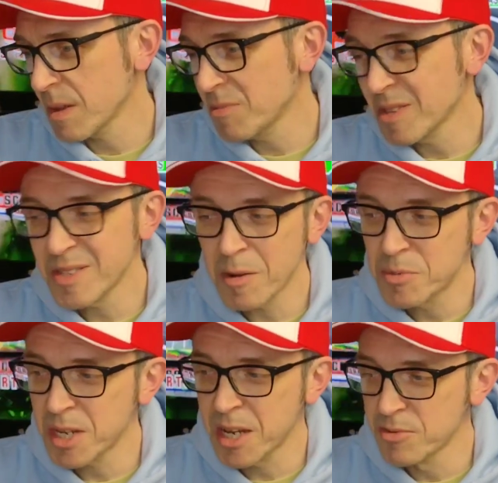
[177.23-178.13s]
well, there's no
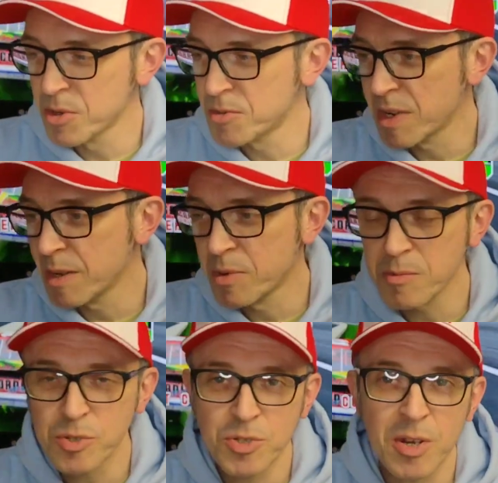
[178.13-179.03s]
particular order really, but
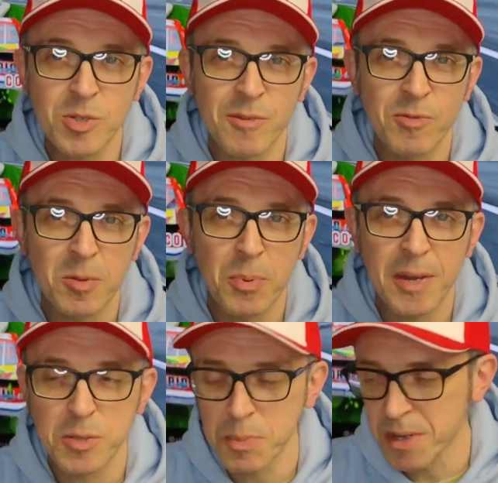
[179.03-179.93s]
we'll start off with the
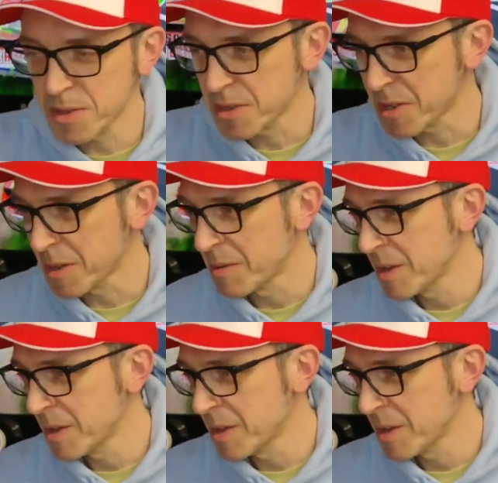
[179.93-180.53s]
PSP I think.